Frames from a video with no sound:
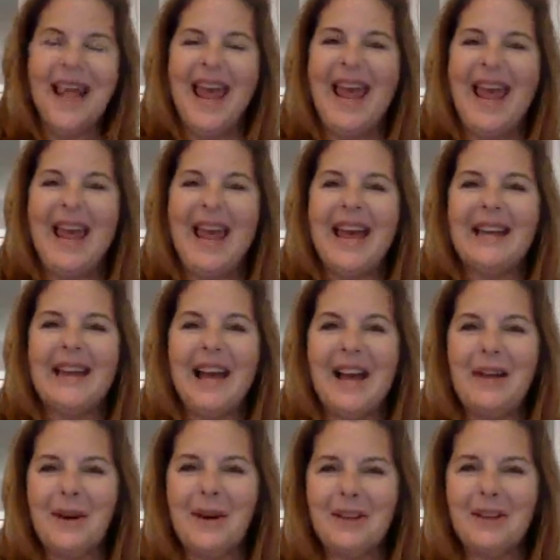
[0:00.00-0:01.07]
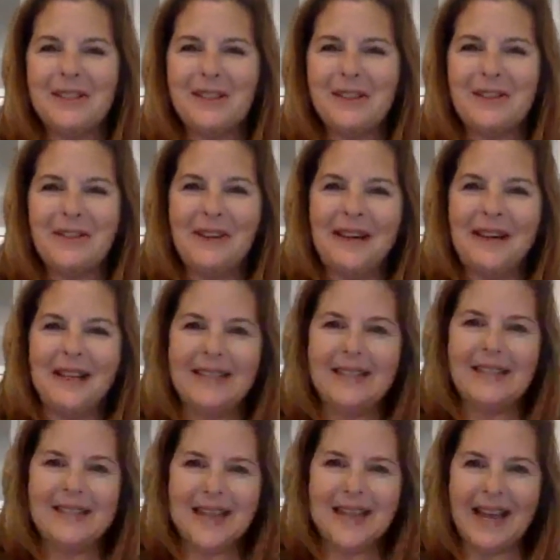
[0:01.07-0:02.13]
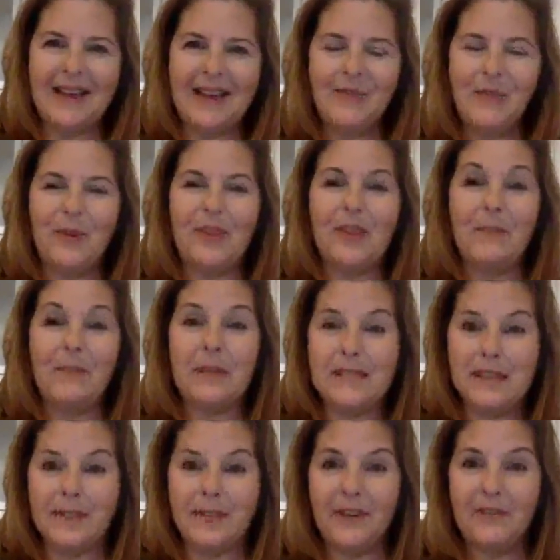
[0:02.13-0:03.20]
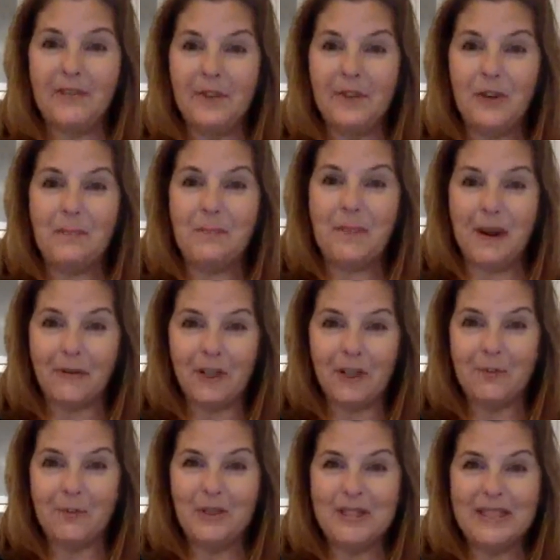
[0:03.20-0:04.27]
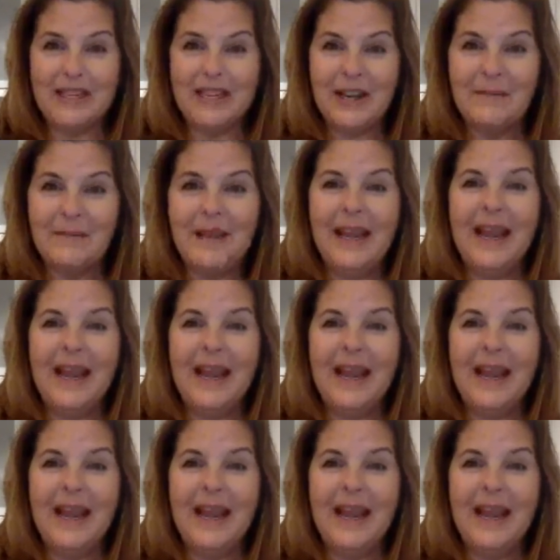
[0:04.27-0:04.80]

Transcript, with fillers: And I'm also on staff with the Pacific Food and Beverage Museum